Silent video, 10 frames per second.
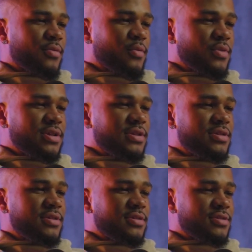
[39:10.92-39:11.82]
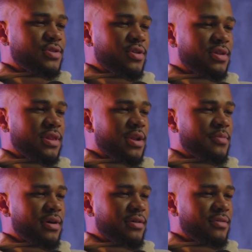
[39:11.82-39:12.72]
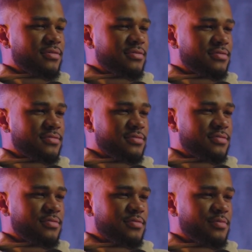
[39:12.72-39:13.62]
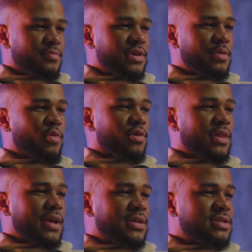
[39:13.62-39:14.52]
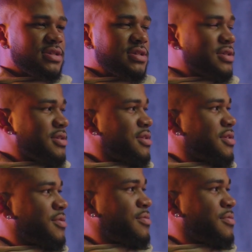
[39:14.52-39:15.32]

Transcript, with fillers: We talk a lot about being more like Jesus,